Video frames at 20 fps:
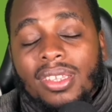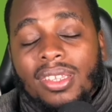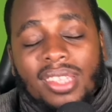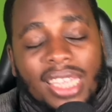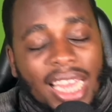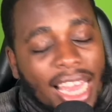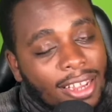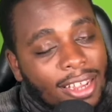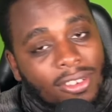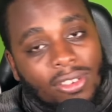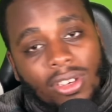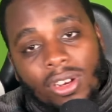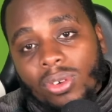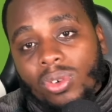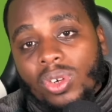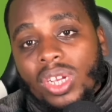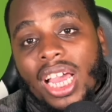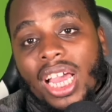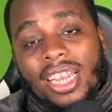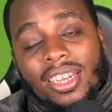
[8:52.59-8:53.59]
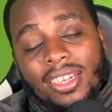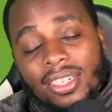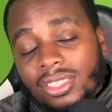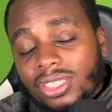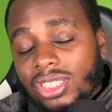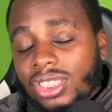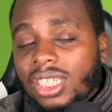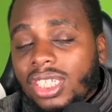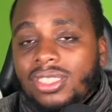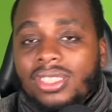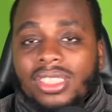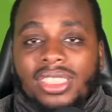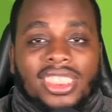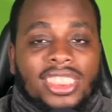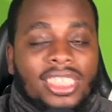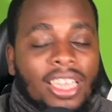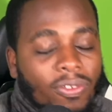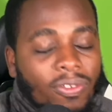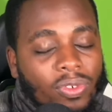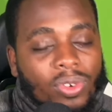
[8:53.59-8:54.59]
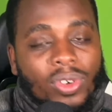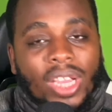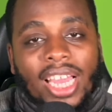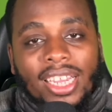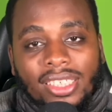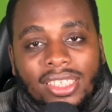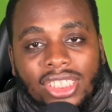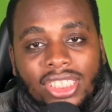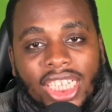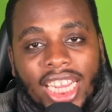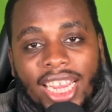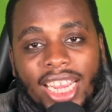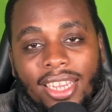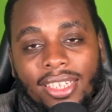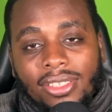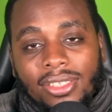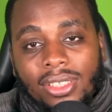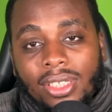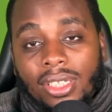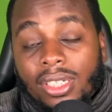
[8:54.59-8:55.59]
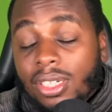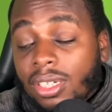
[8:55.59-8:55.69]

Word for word: Now you know you got to adjust. There's stuff you got to change,